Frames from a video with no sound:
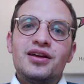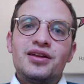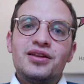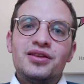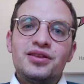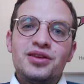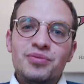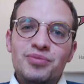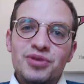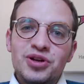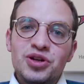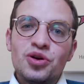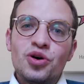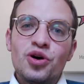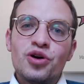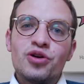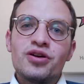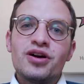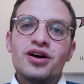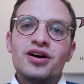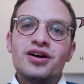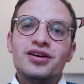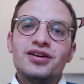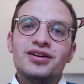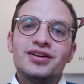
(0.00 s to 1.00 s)
The
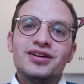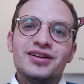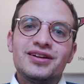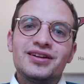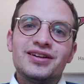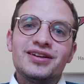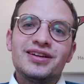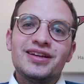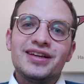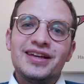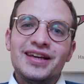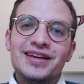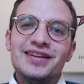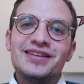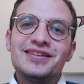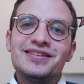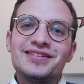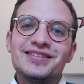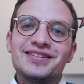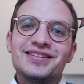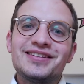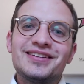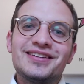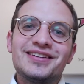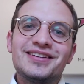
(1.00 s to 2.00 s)
menorah
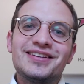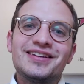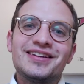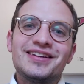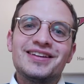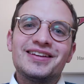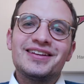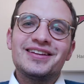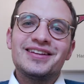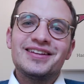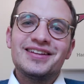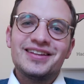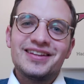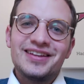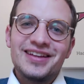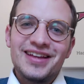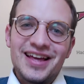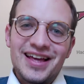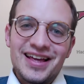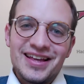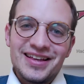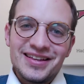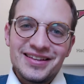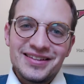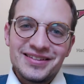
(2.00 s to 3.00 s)
is
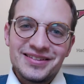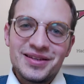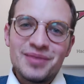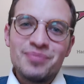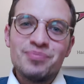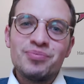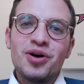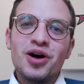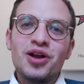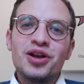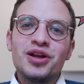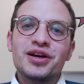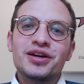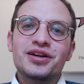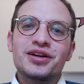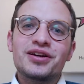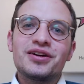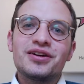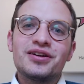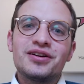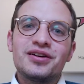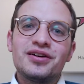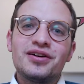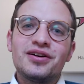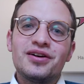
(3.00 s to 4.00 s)

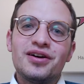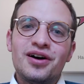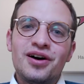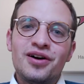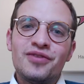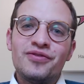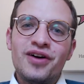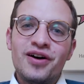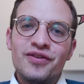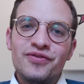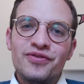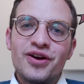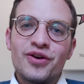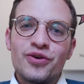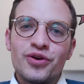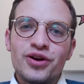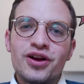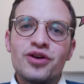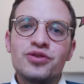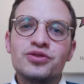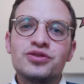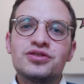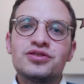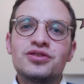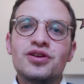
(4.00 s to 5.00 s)
symbolic of our very
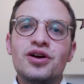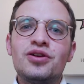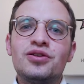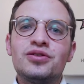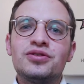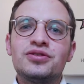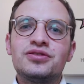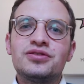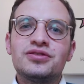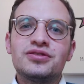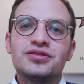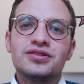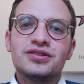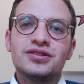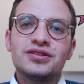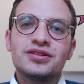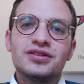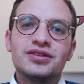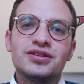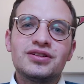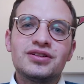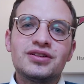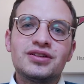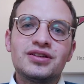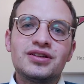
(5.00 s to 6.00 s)
own souls.
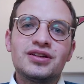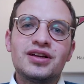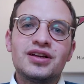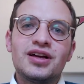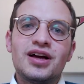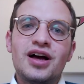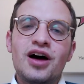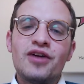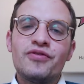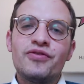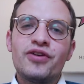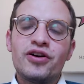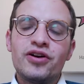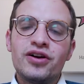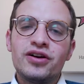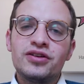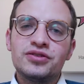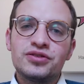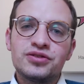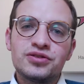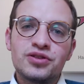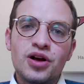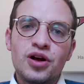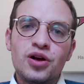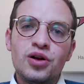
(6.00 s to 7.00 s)
Our very own
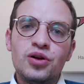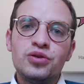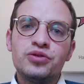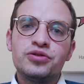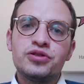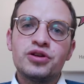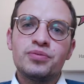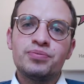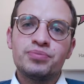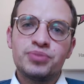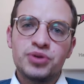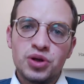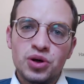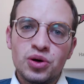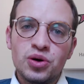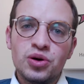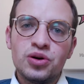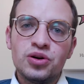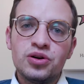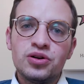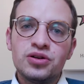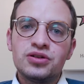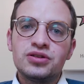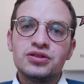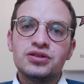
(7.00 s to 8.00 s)
souls are
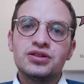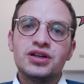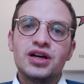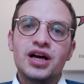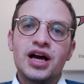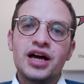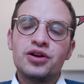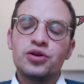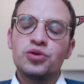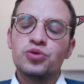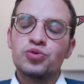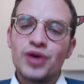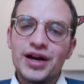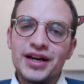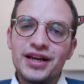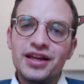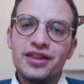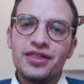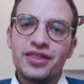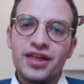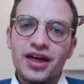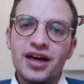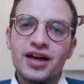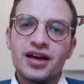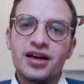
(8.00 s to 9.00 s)
pure and already
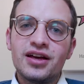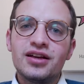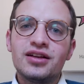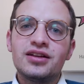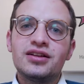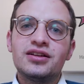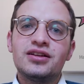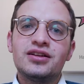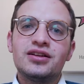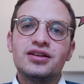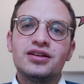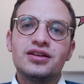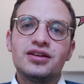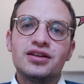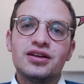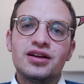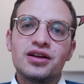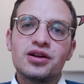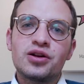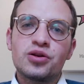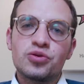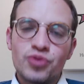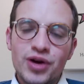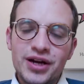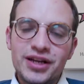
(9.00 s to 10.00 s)
there
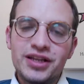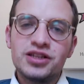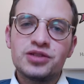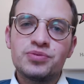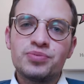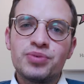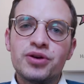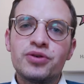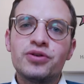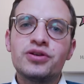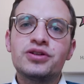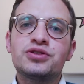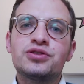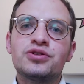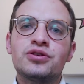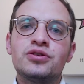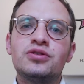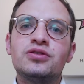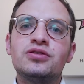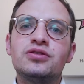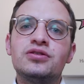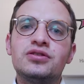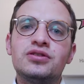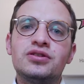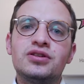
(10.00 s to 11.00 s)
and already
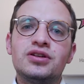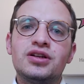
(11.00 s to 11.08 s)
spiritual.